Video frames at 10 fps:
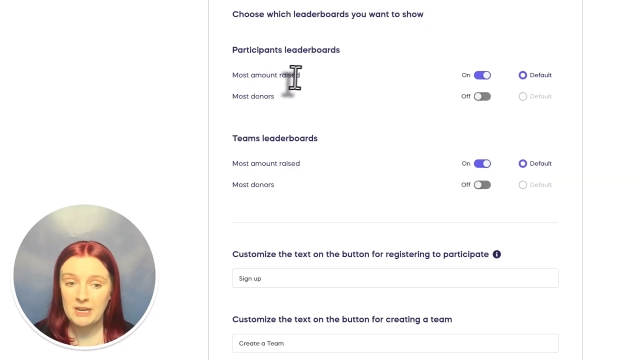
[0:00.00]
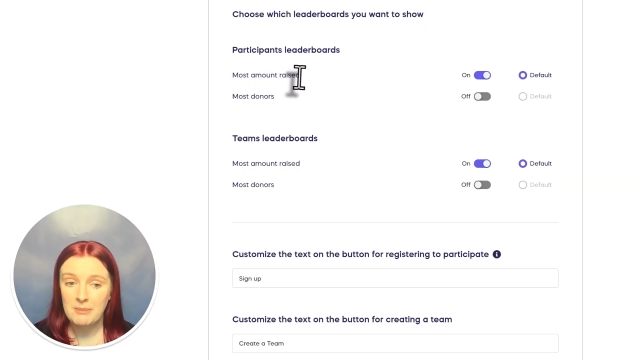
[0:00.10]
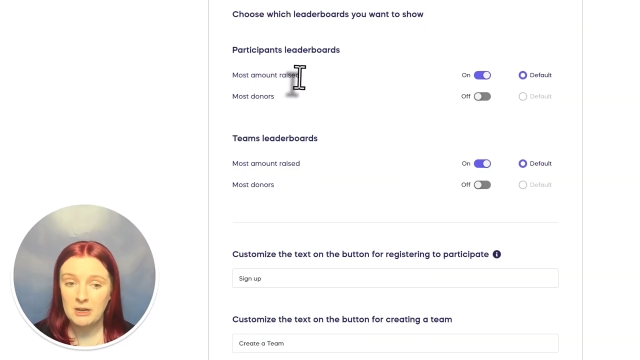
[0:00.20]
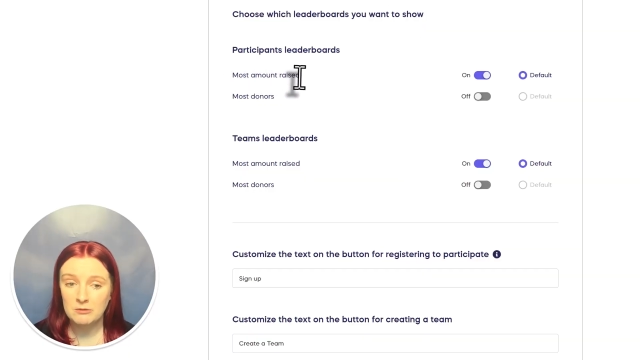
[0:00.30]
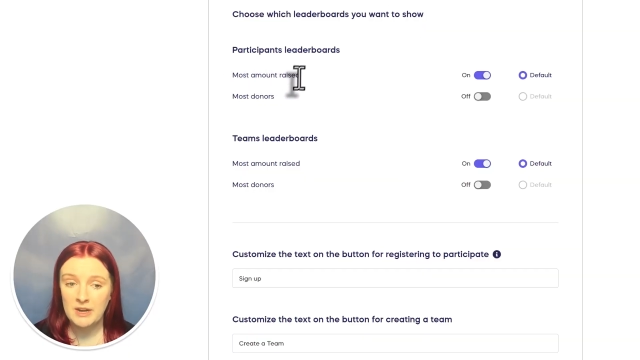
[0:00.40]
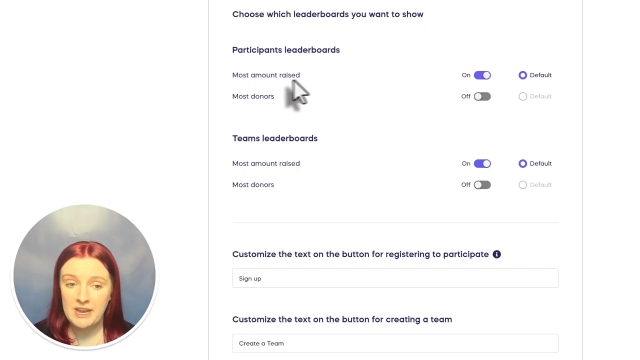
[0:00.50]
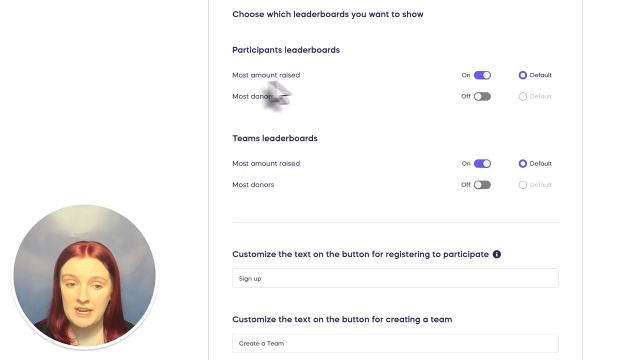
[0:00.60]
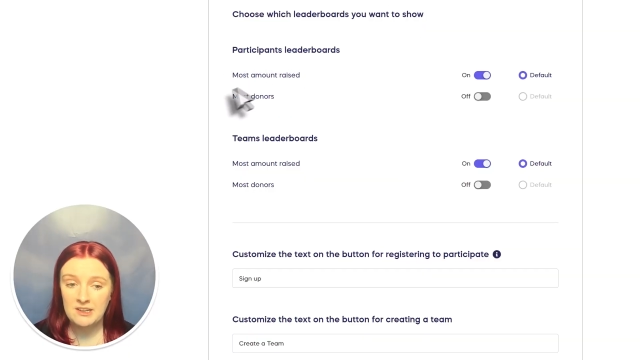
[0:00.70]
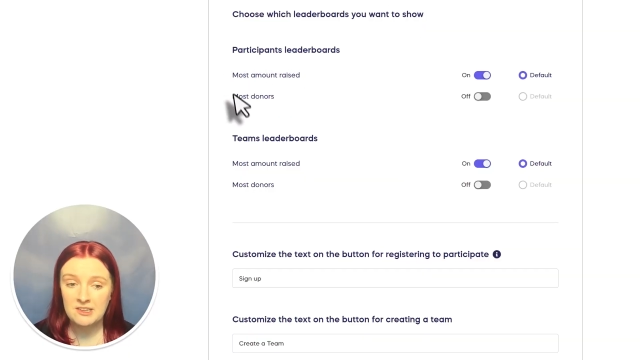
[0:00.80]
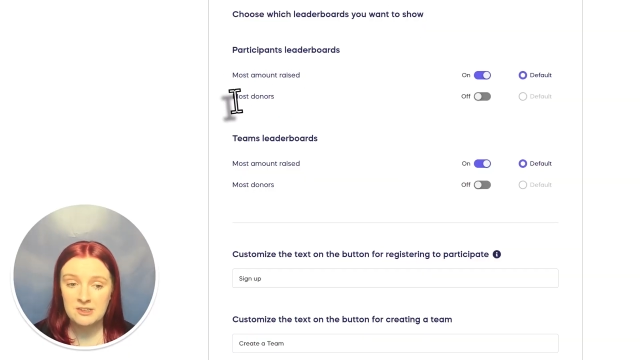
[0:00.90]
amount
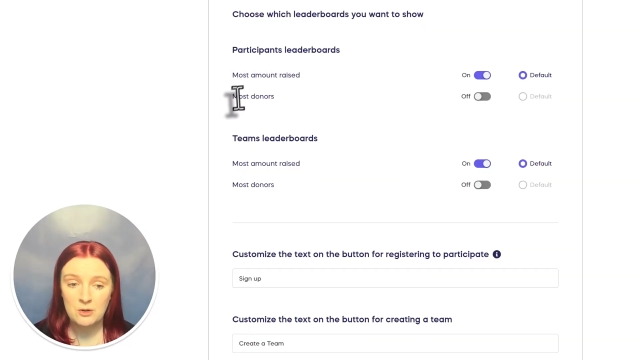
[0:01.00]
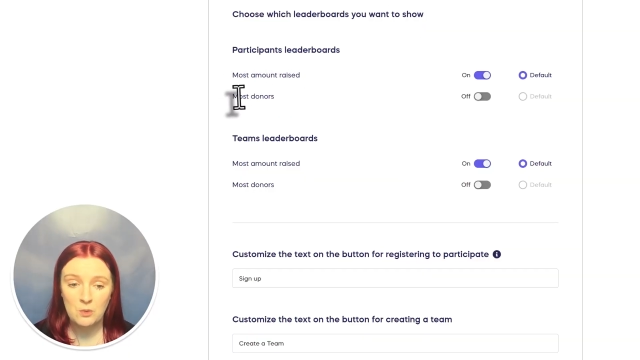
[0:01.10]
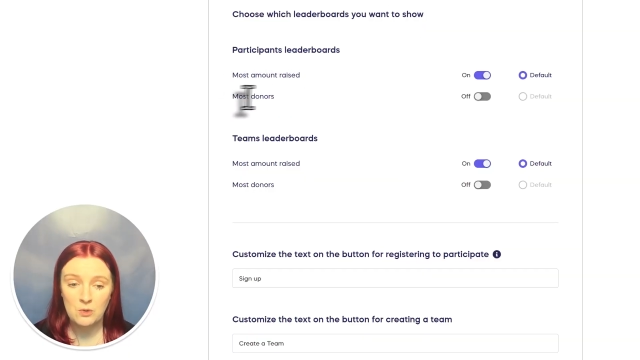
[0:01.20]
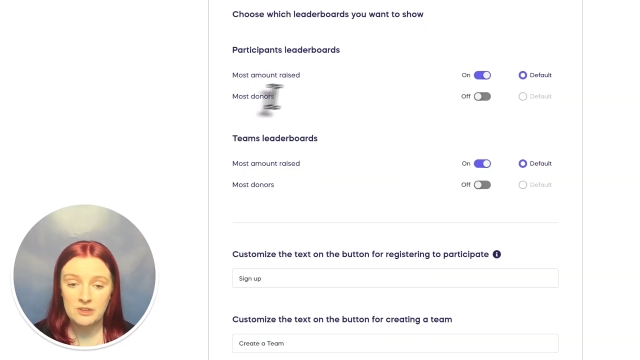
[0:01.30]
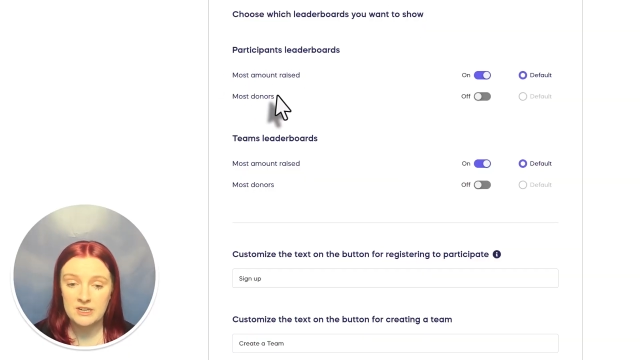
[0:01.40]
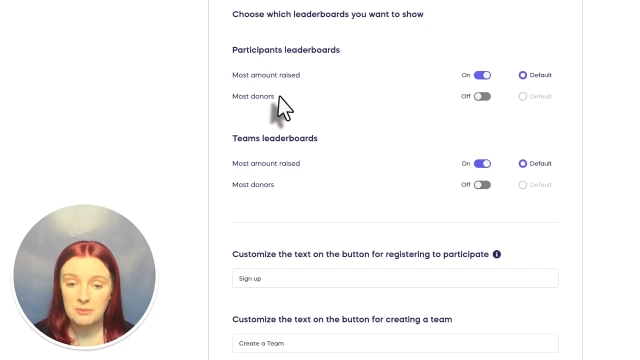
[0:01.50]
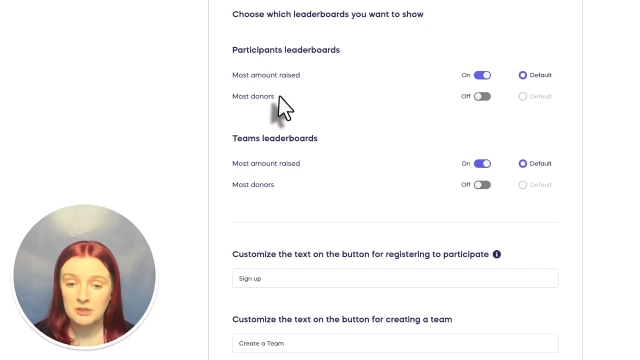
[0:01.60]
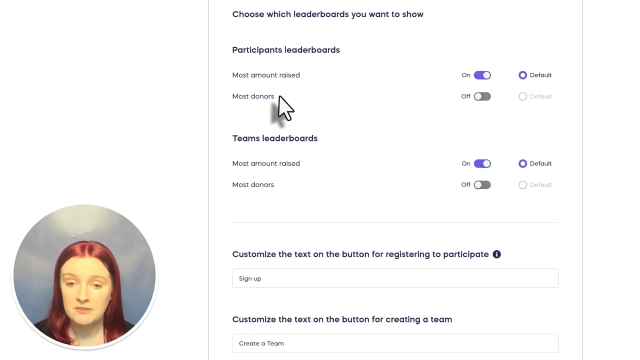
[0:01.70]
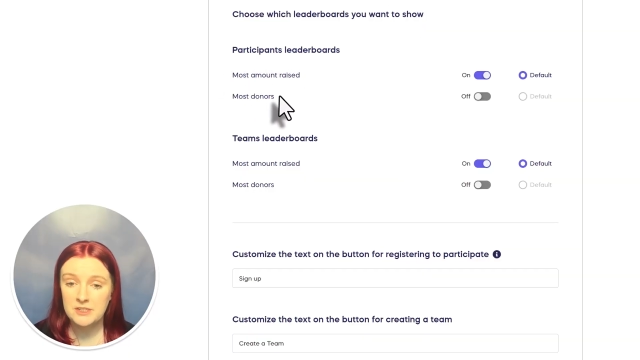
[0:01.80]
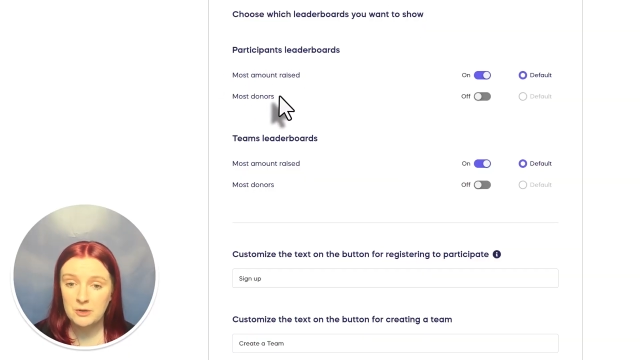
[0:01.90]
raised or the number
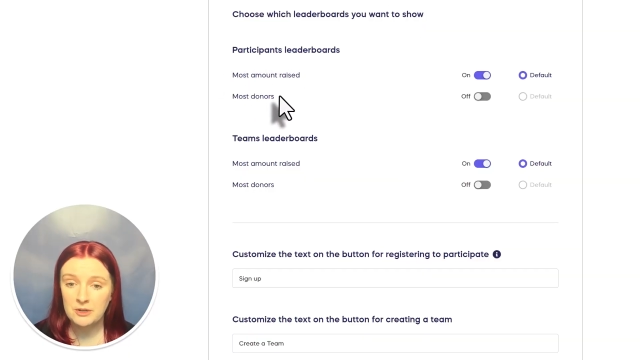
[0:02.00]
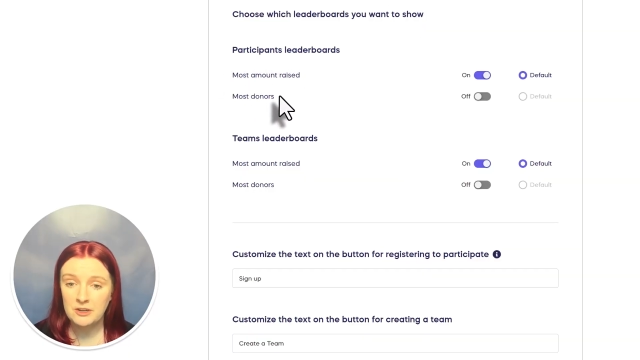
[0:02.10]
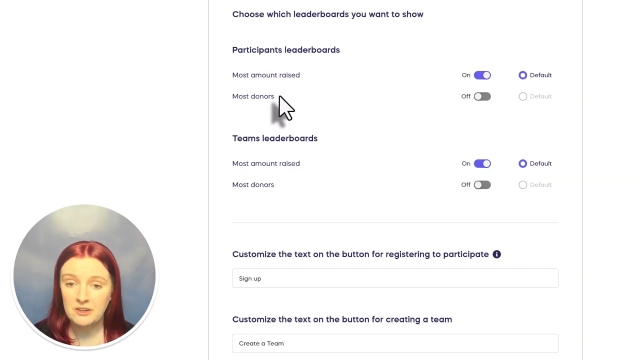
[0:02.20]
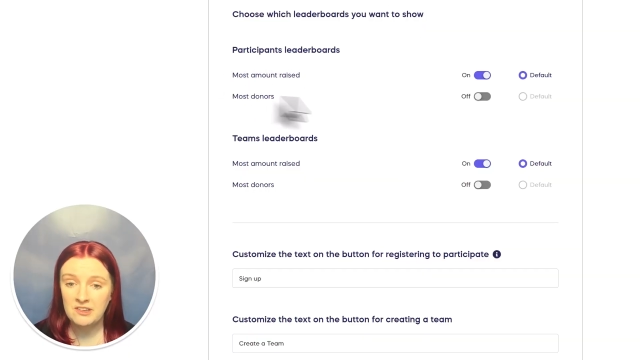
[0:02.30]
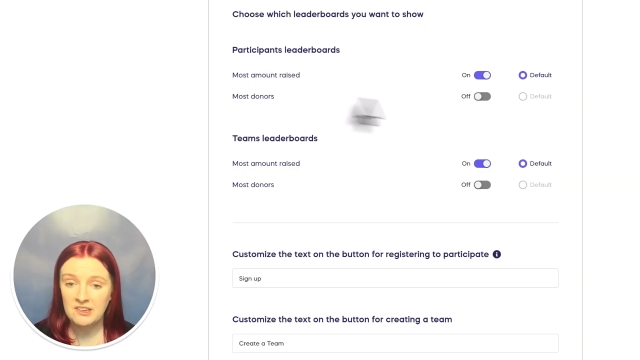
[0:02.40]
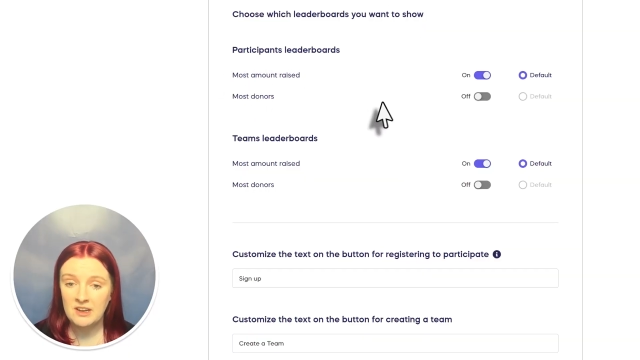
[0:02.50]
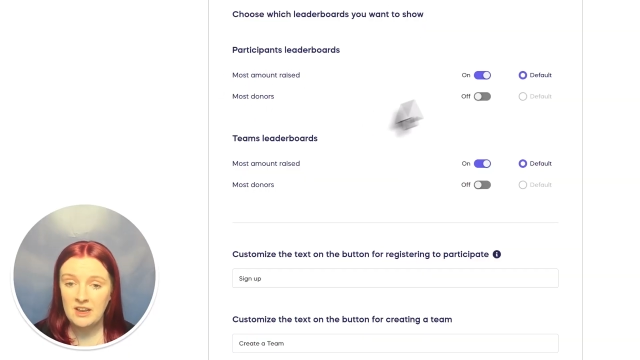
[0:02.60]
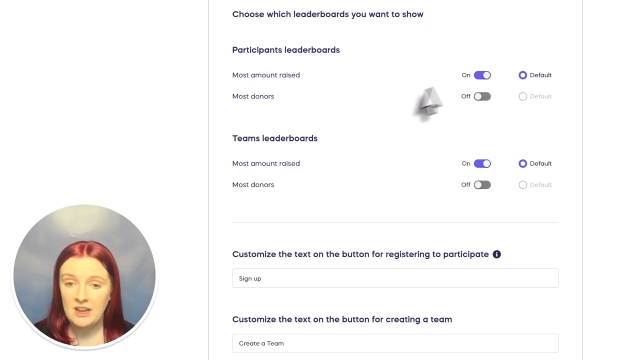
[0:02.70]
of donors.